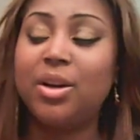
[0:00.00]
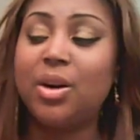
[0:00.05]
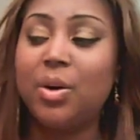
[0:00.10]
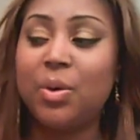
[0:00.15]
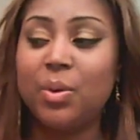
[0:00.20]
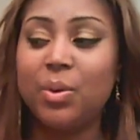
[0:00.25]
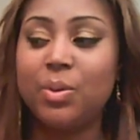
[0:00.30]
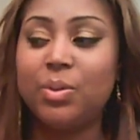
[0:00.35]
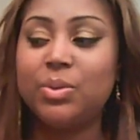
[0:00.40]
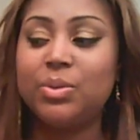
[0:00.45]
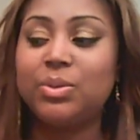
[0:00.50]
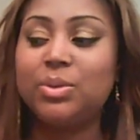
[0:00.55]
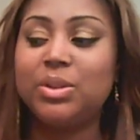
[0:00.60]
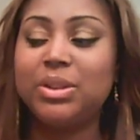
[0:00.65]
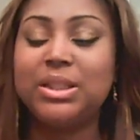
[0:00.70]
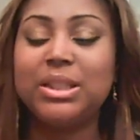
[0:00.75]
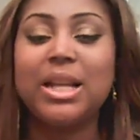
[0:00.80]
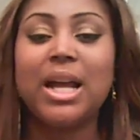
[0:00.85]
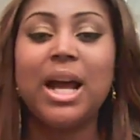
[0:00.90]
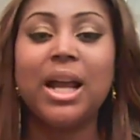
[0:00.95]
Because
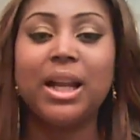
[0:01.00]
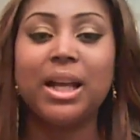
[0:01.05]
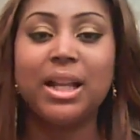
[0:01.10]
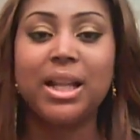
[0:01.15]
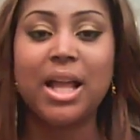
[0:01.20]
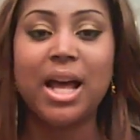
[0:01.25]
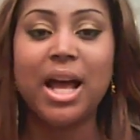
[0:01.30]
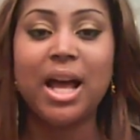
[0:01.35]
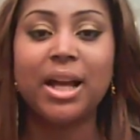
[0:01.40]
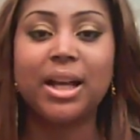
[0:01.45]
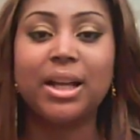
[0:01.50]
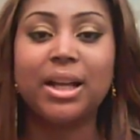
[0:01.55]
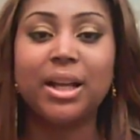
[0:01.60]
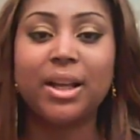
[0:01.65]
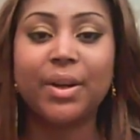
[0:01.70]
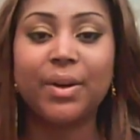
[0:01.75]
I'm tired.